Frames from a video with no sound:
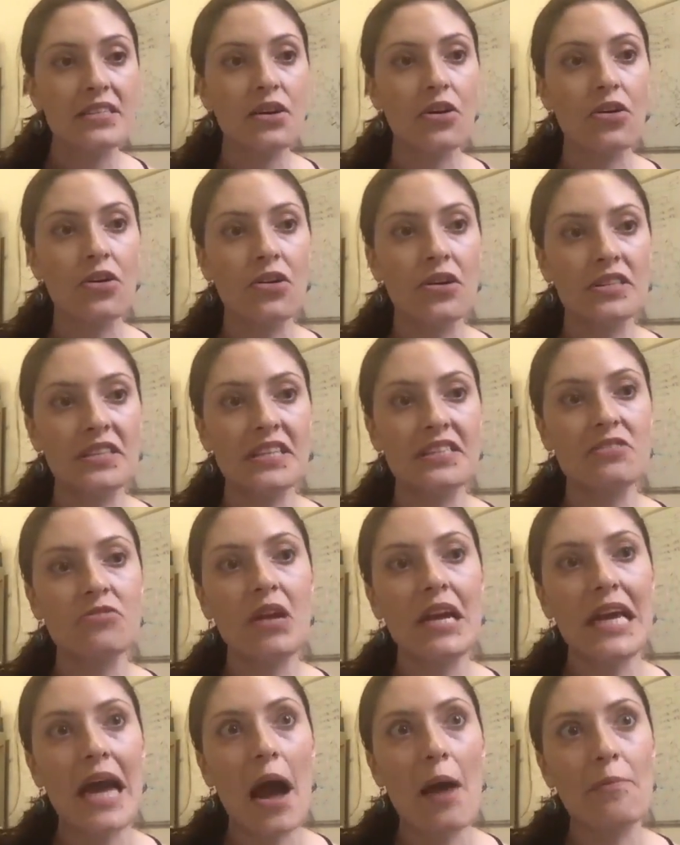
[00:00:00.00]

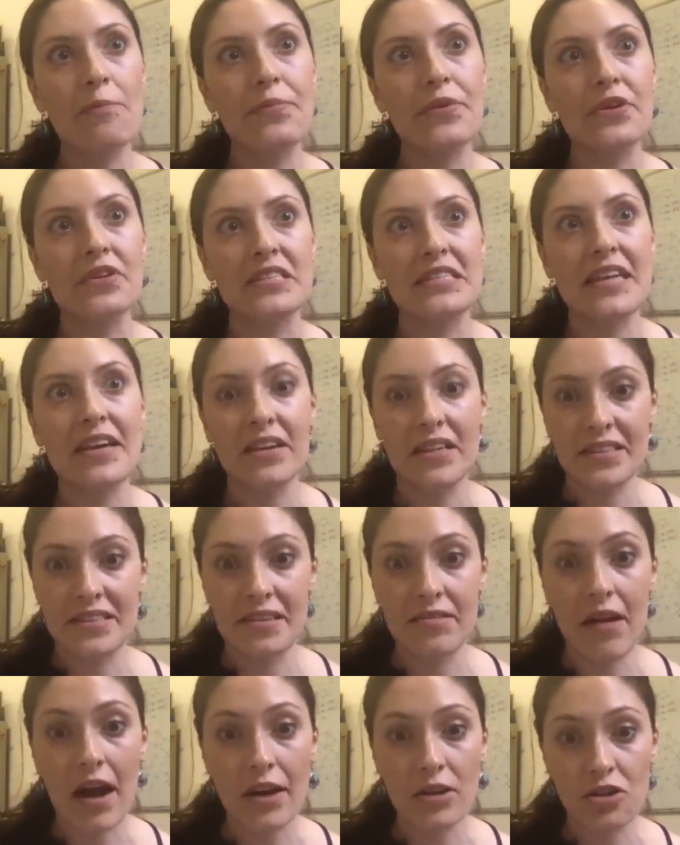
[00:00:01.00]
So this really hampers
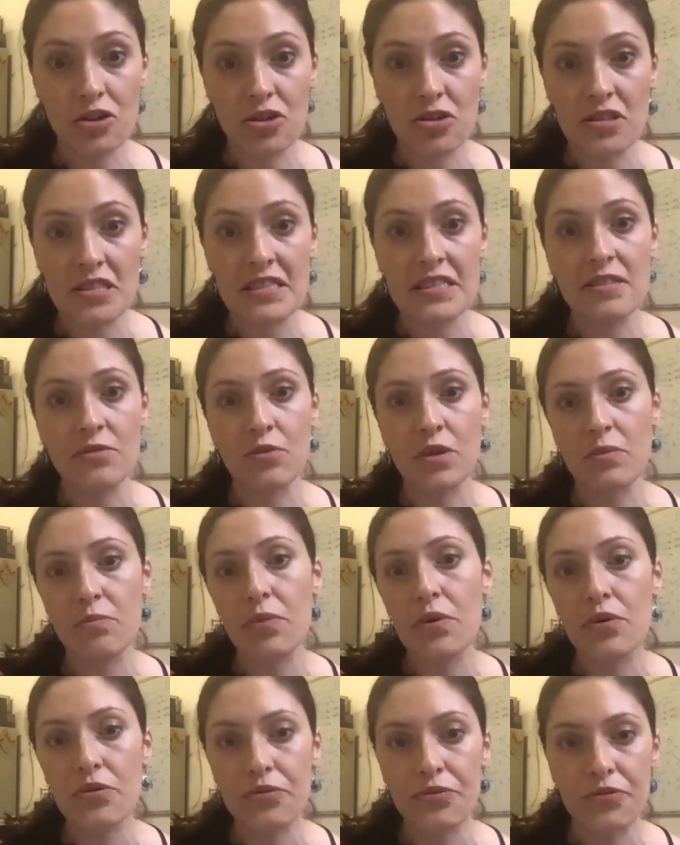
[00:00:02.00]
their
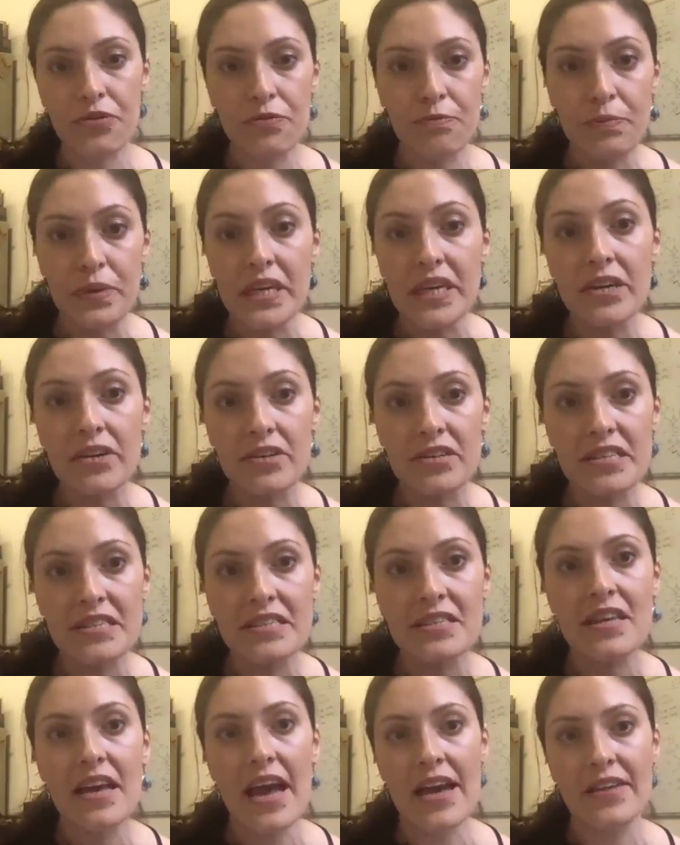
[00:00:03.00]
interactions with both
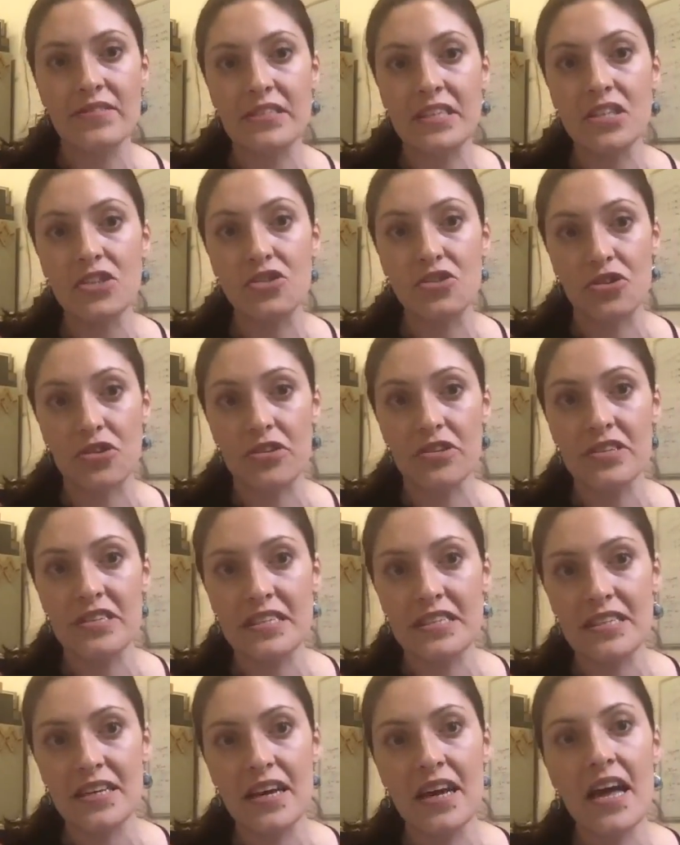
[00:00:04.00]
peers and
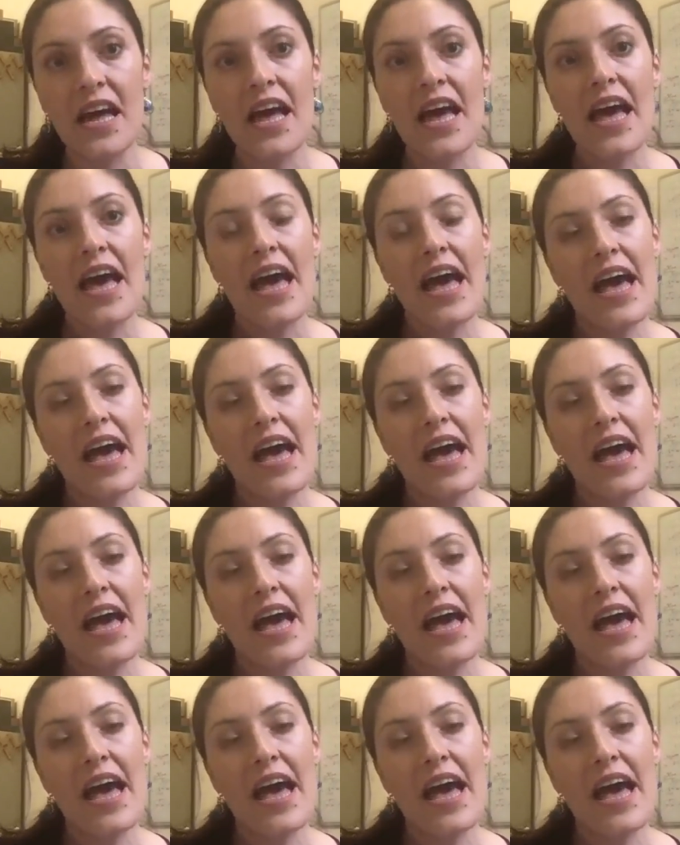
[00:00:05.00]
teachers,